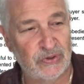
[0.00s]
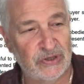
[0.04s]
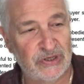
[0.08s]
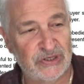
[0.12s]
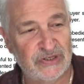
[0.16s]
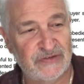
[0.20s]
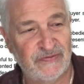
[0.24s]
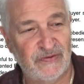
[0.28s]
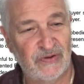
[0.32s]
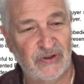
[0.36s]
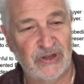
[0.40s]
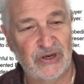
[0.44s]
is
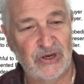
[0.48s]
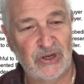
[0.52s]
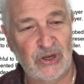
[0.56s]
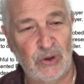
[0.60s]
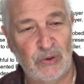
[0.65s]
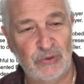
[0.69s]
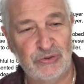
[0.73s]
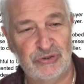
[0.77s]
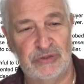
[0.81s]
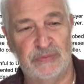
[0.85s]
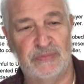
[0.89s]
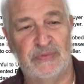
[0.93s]
fully
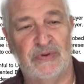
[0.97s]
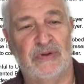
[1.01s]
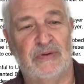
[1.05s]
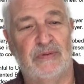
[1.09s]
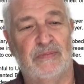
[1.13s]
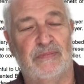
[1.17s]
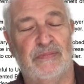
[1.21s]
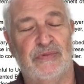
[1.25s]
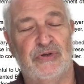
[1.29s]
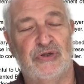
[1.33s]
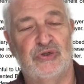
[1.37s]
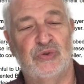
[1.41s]
negotiable
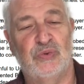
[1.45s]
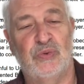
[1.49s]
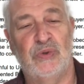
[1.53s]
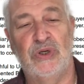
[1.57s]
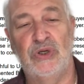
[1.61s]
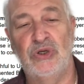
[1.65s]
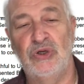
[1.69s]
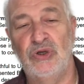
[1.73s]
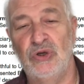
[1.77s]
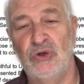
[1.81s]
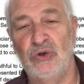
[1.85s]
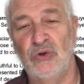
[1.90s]
between
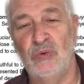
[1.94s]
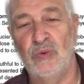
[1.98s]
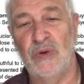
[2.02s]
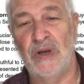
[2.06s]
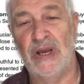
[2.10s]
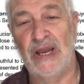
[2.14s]
you